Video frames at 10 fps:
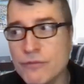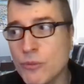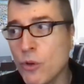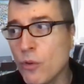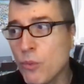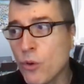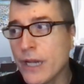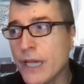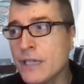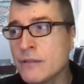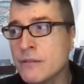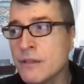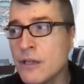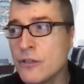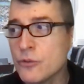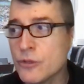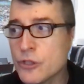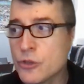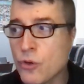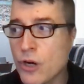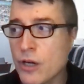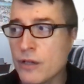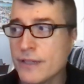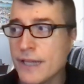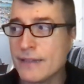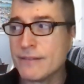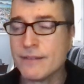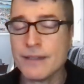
from onboarding to ensure that